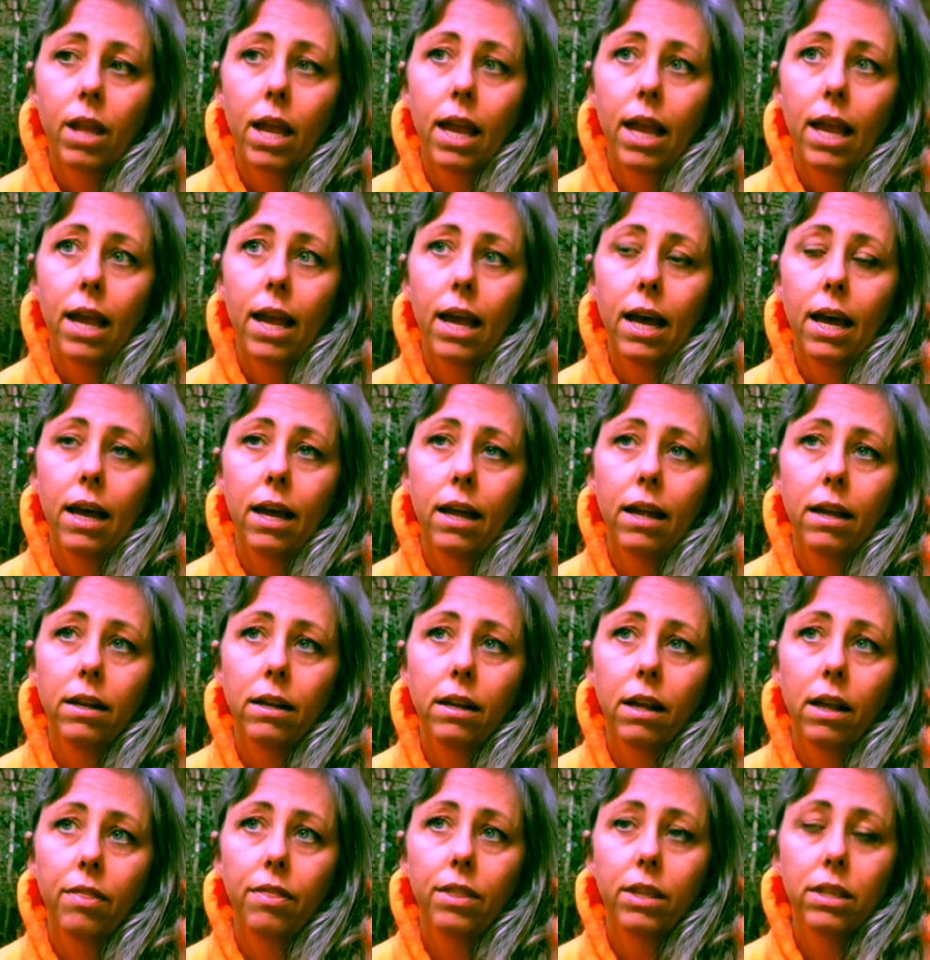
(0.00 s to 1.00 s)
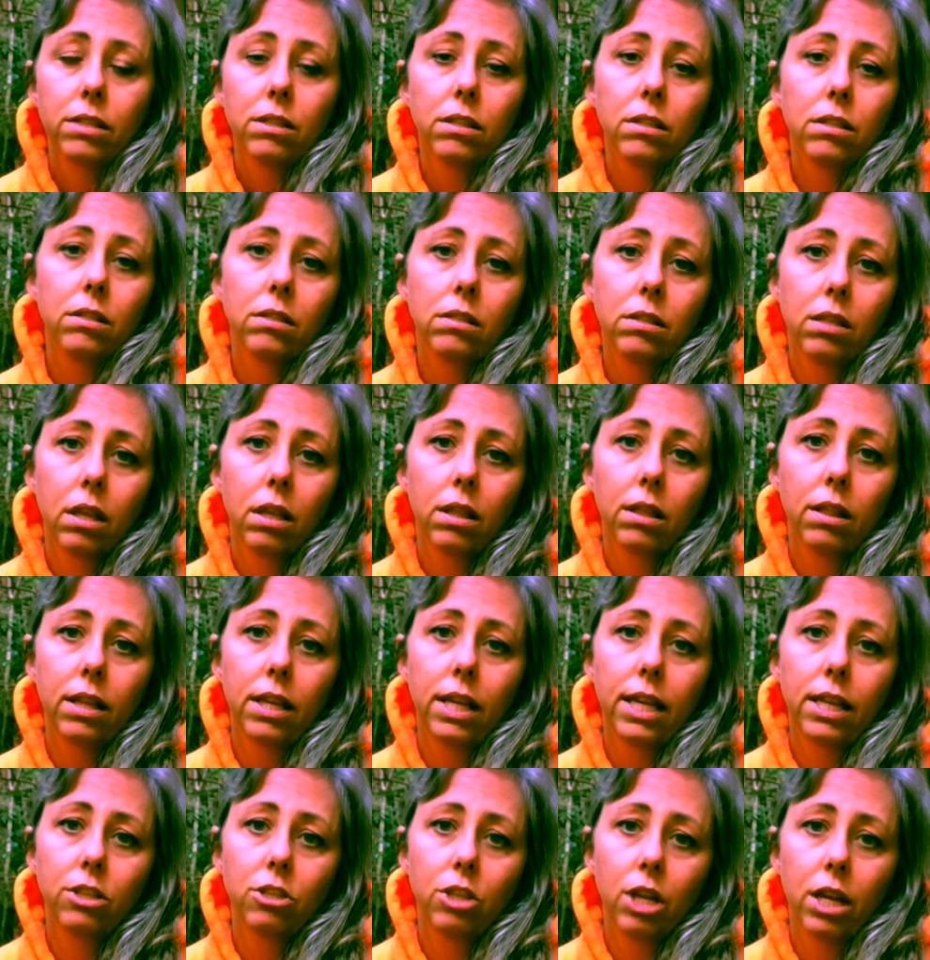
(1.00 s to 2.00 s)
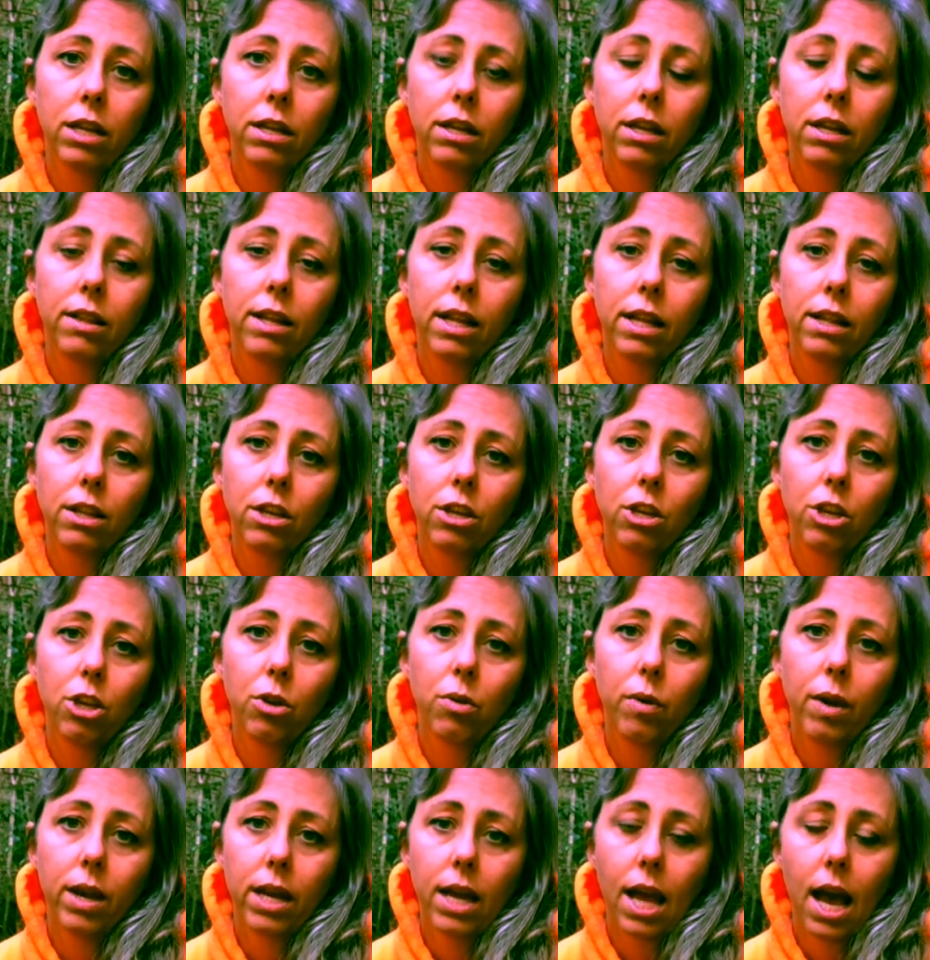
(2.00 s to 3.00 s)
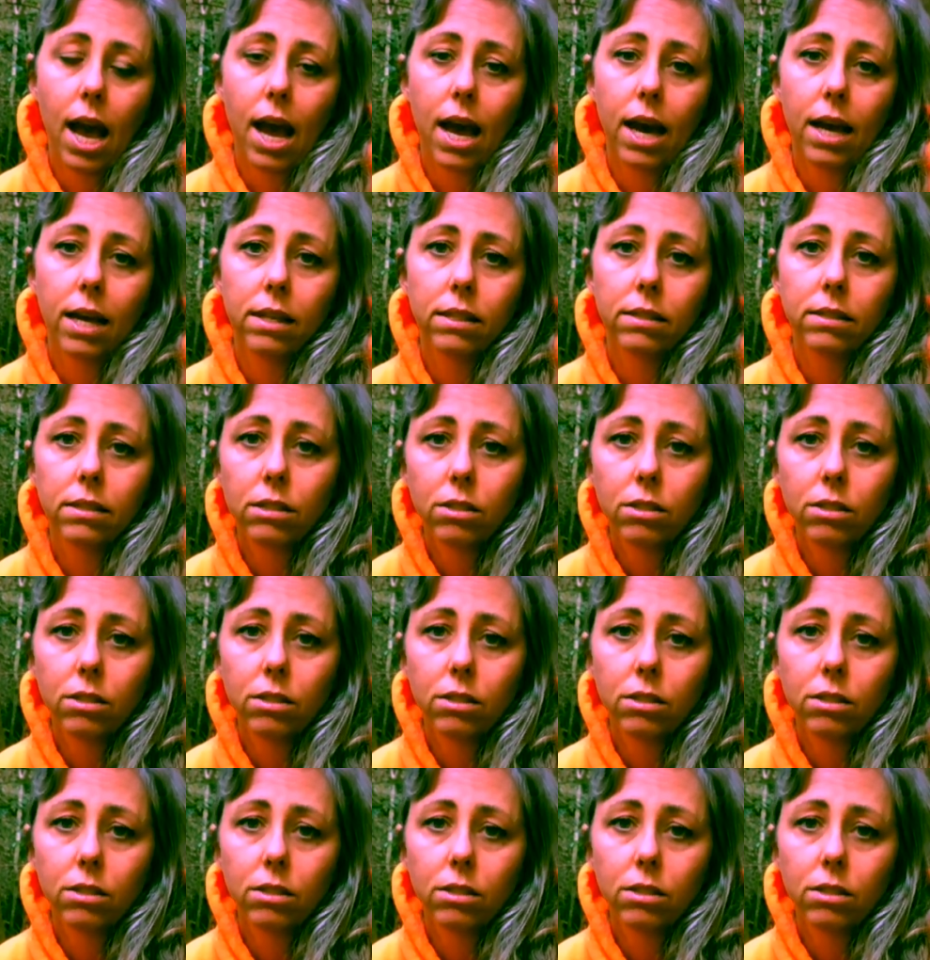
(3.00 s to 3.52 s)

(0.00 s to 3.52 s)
And this is the agenda that the UN has.